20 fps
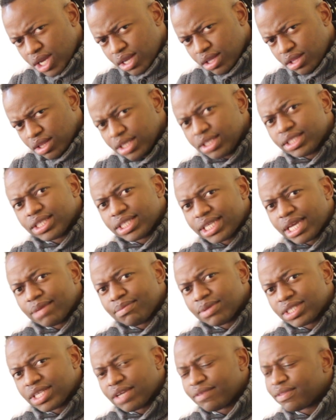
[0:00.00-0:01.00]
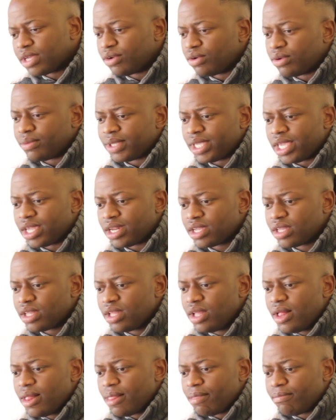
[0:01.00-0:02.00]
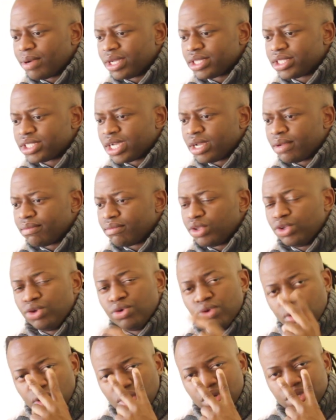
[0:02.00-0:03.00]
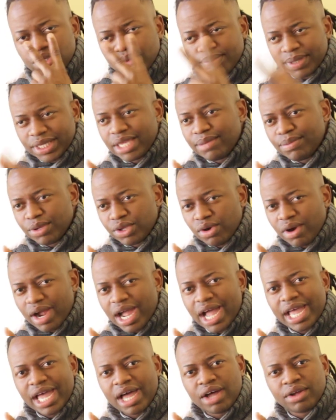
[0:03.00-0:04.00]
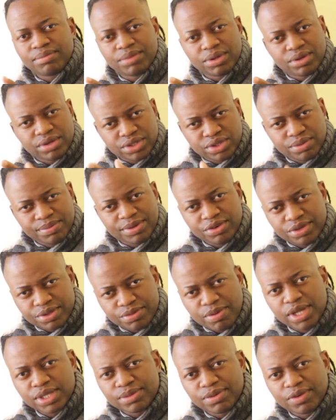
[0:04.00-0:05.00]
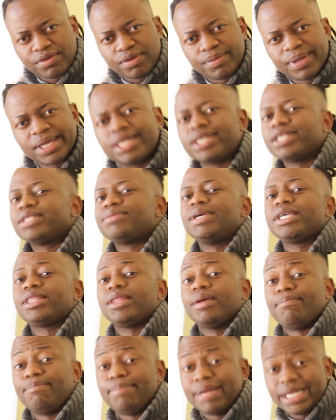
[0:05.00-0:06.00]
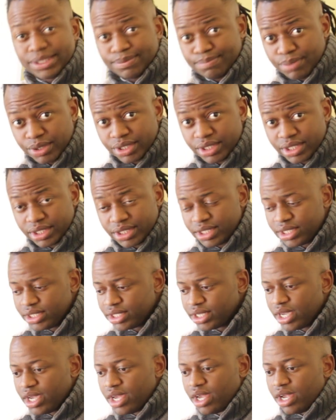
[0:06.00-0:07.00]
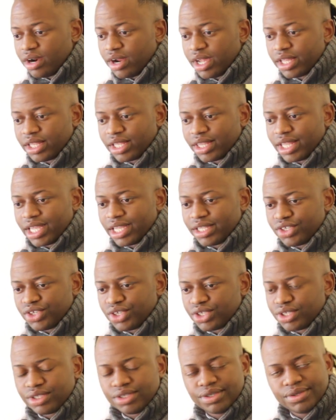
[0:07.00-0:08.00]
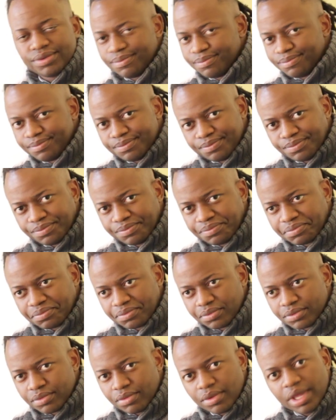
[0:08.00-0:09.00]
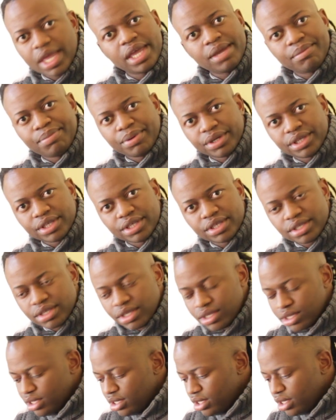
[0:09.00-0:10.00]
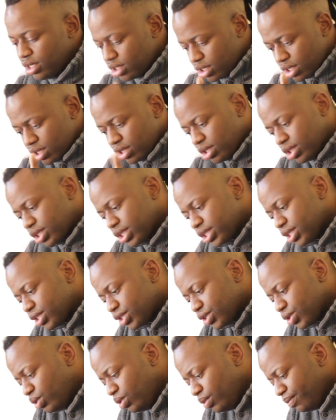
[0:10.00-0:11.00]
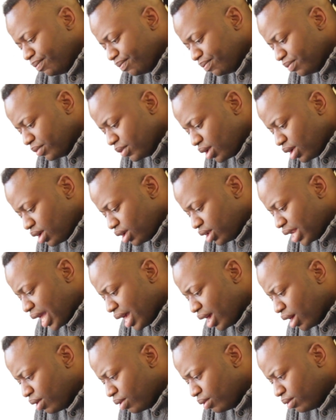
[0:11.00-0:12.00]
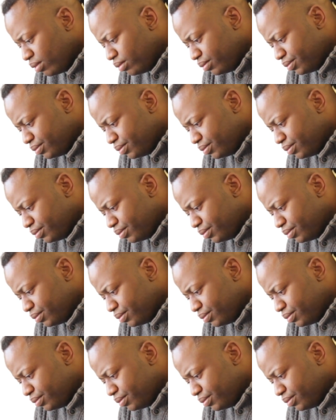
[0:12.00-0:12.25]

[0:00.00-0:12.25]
this is the type of stuff that we'll be getting. But you will also be keeping your eye out because you'll be responsible for making us make the best purchases rather than just a purchase. This is you. Now,